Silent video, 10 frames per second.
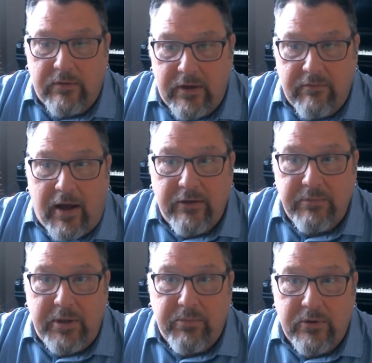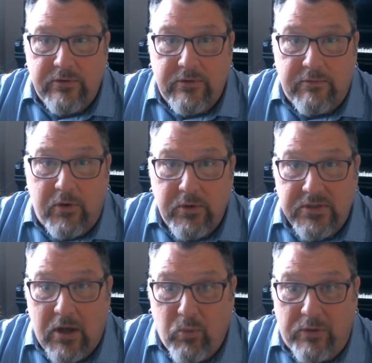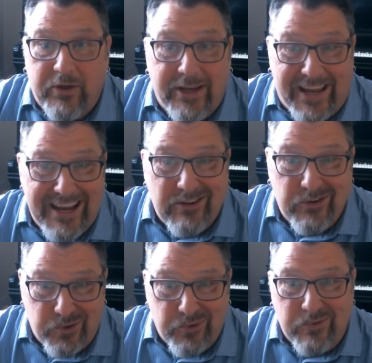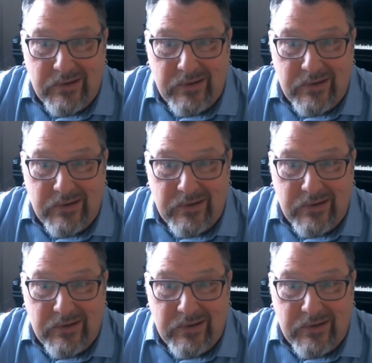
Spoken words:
advise people is to focus on what they can do